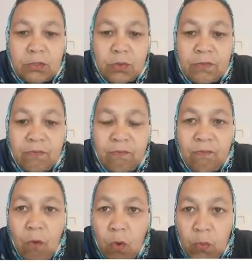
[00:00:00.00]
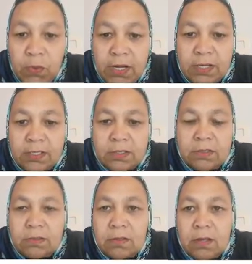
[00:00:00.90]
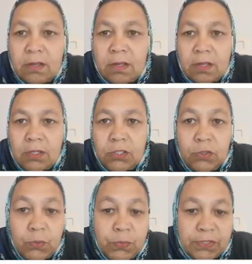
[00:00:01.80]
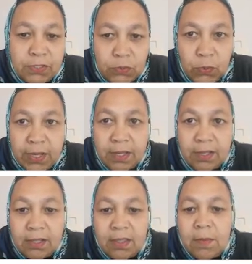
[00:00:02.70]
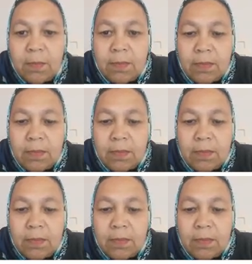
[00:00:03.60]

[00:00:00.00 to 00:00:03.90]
to inform readers, to persuade them,